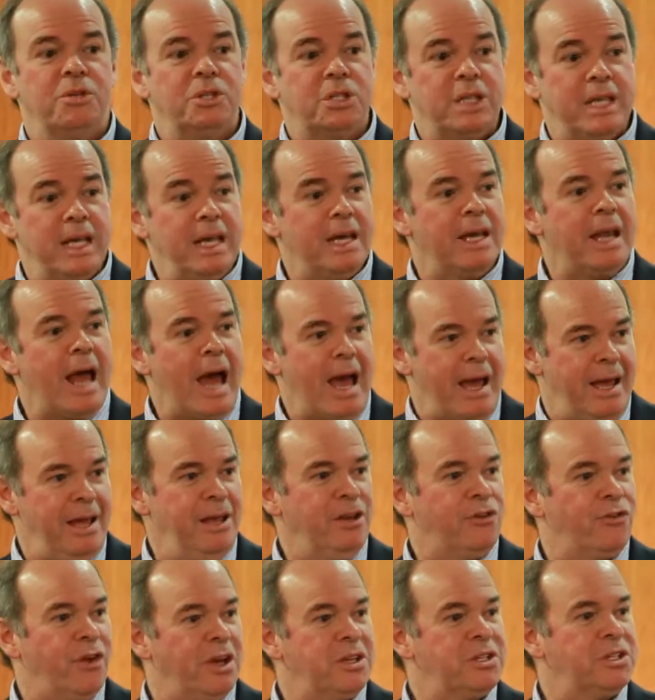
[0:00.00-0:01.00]
T N
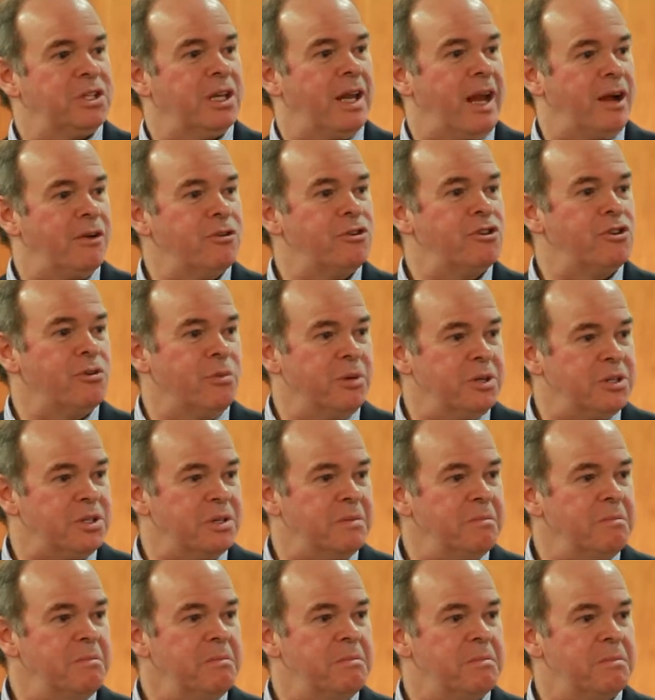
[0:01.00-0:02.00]
A, trust and
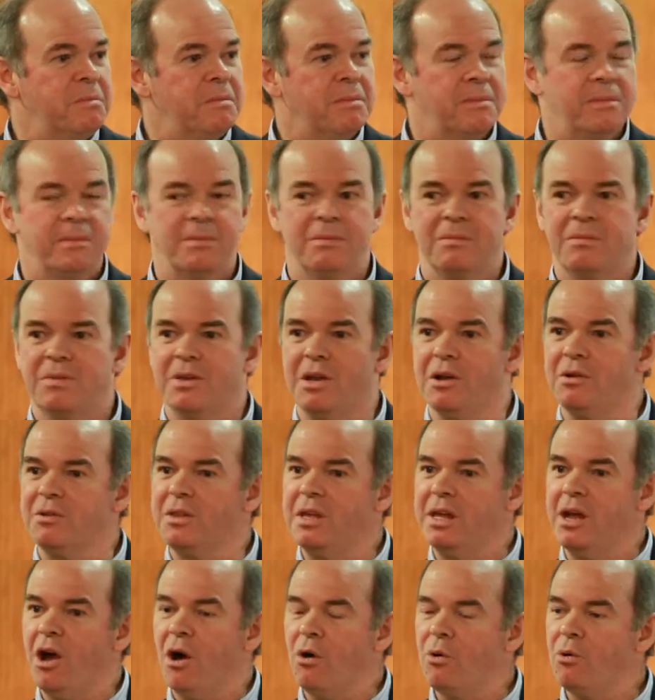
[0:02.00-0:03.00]
altruism, you know,
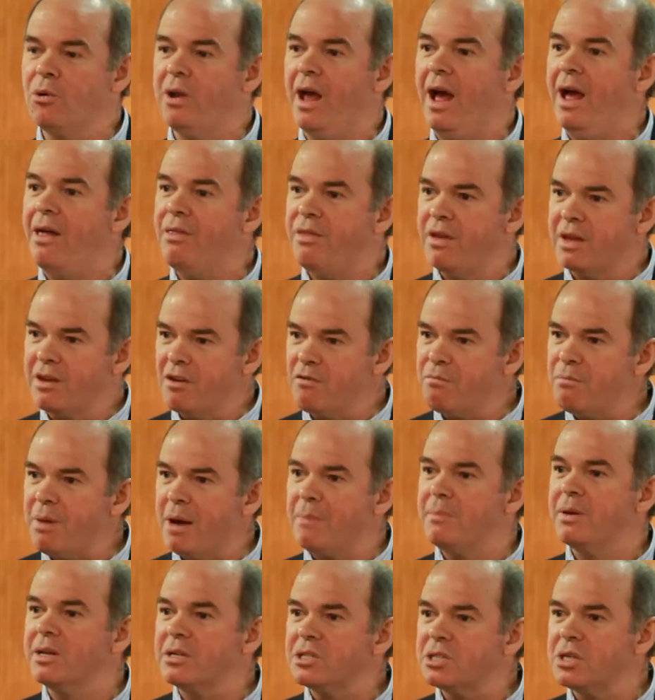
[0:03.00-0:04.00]
the old ethic of
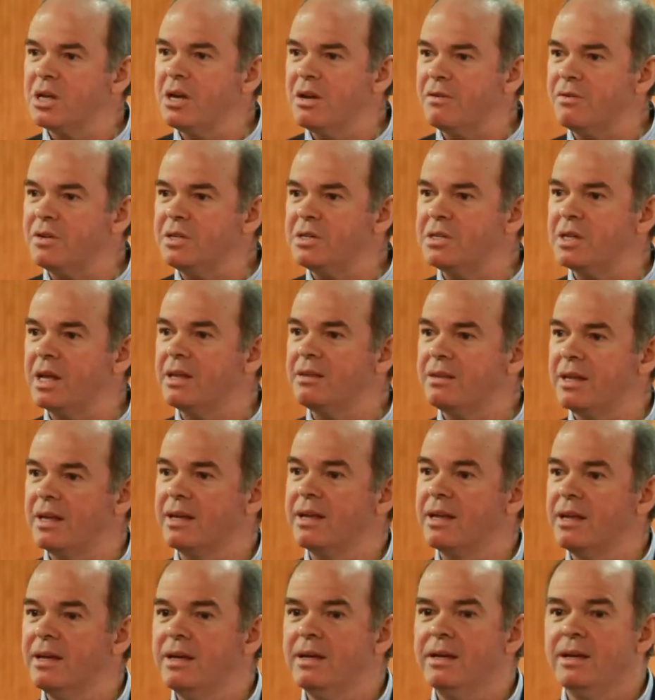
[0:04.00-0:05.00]
public service, I
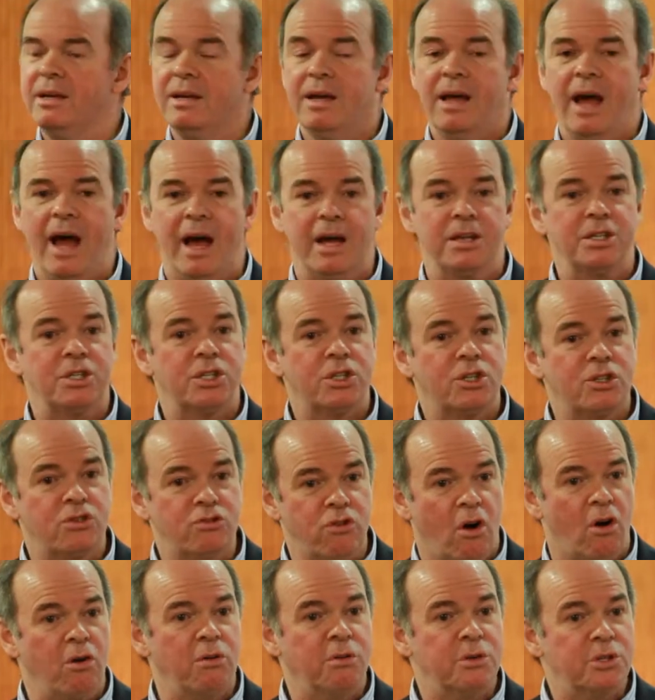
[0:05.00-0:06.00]
think has
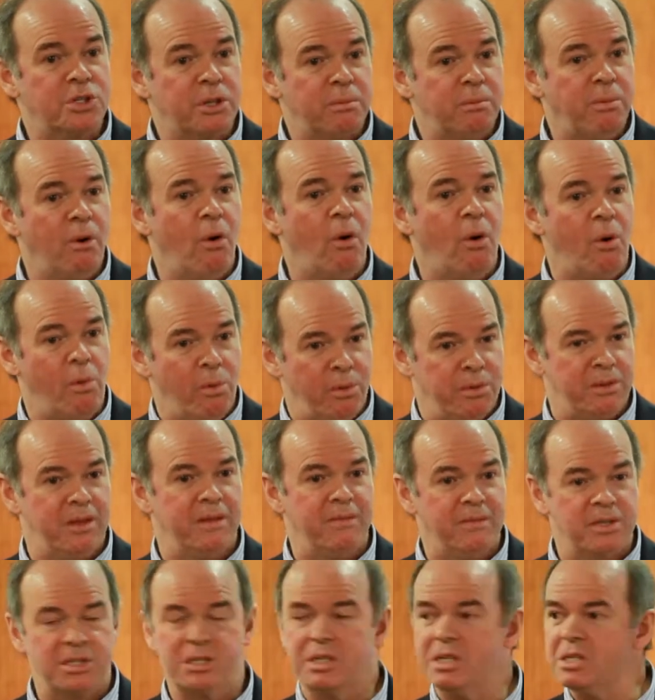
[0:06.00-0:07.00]
strong support
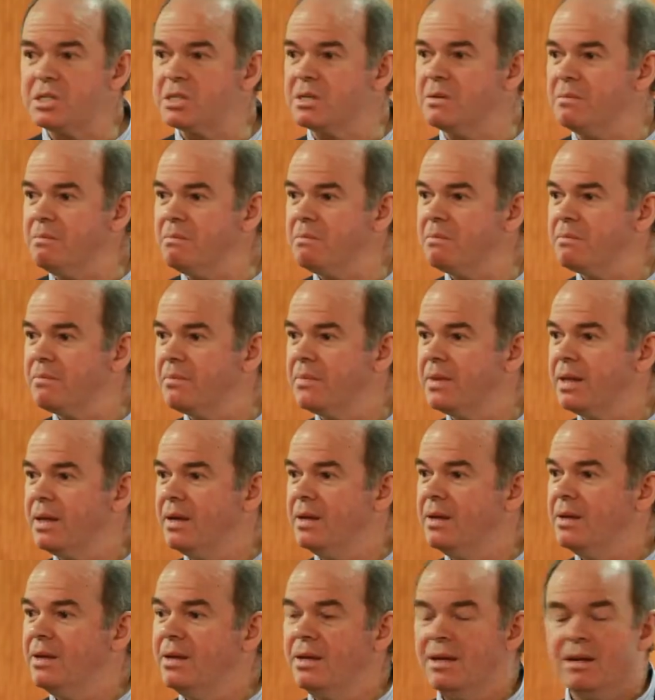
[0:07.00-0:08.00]
within the system.
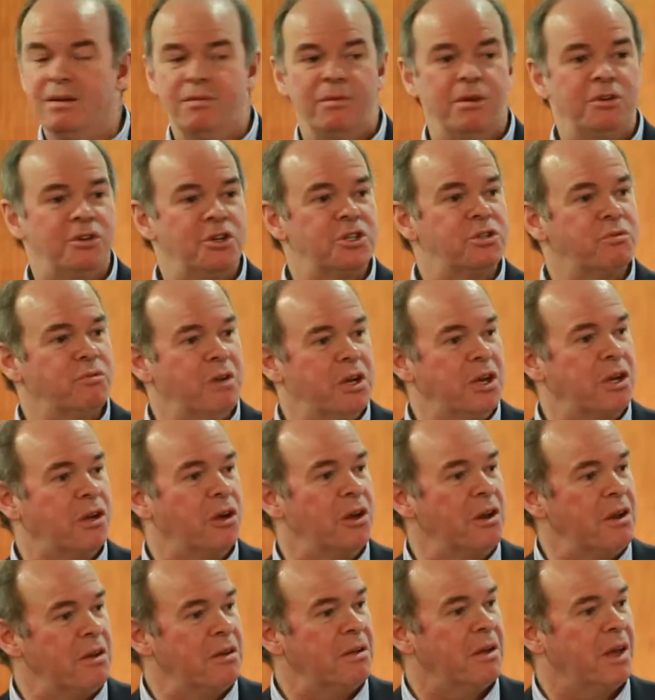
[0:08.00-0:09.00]
We've just really
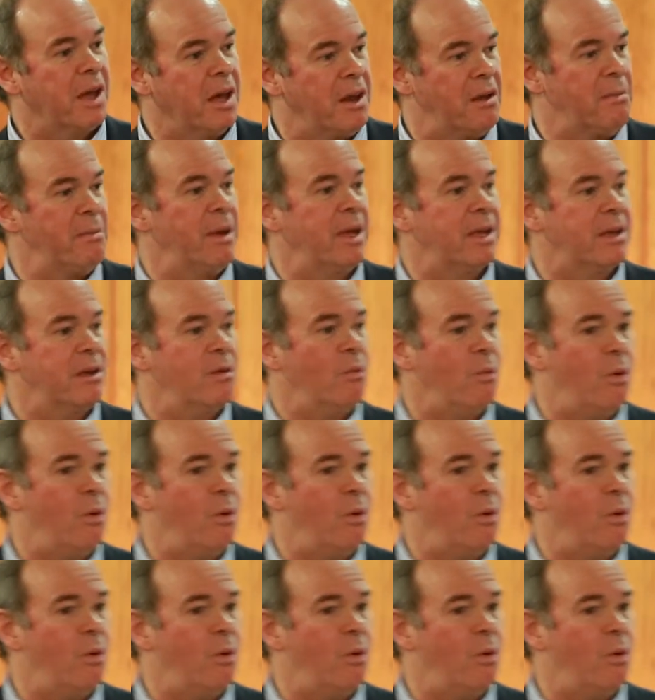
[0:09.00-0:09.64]
got to kind of make it